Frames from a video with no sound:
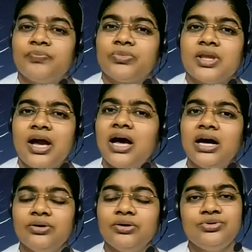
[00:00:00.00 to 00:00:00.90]

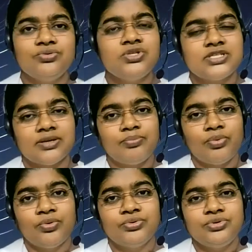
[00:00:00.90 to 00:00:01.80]
How to
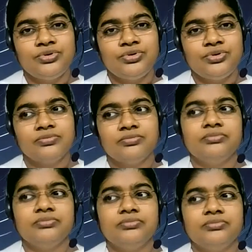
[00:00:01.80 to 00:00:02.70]
support
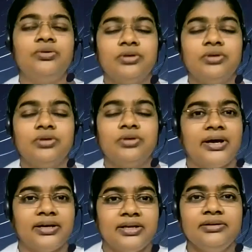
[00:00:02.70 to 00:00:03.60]
your
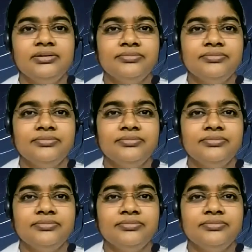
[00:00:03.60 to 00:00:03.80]
companion?